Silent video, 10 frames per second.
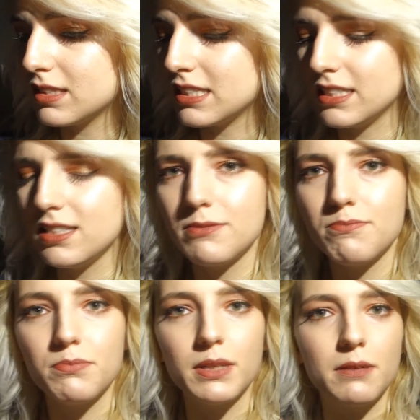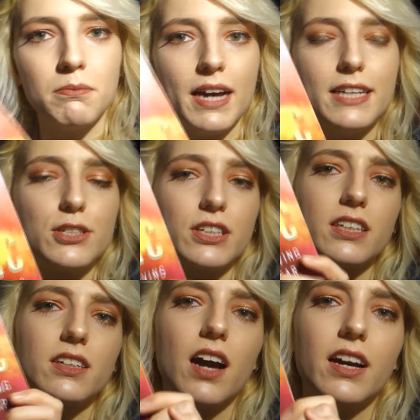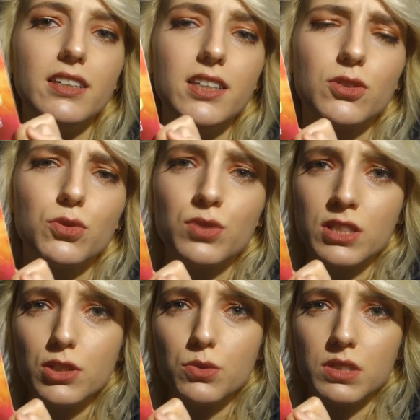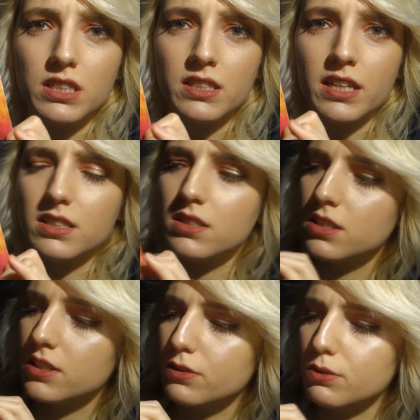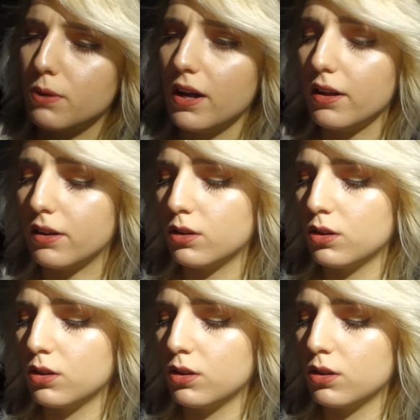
It's Big Magic. I finished reading that this year as well.